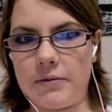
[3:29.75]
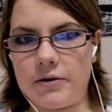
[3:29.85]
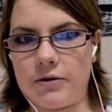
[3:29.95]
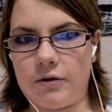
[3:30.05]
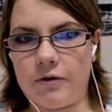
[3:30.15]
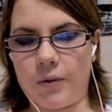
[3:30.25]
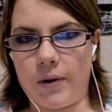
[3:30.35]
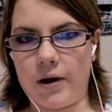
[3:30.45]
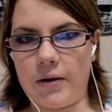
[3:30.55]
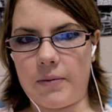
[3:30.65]
so if you're
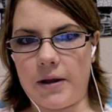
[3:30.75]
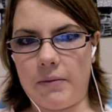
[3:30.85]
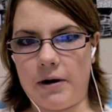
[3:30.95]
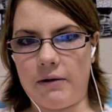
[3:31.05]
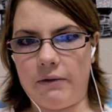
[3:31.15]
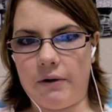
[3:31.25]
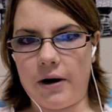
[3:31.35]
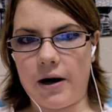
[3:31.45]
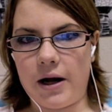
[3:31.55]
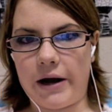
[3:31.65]
willing to pay the money for
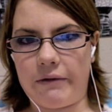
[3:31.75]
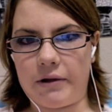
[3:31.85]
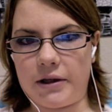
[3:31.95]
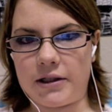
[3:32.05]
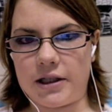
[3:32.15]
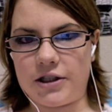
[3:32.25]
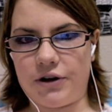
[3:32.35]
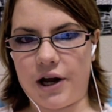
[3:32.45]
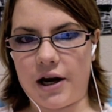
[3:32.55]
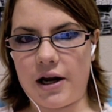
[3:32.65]
it, I really suggest you
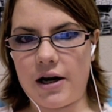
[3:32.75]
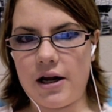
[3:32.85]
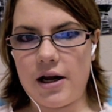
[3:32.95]
get it.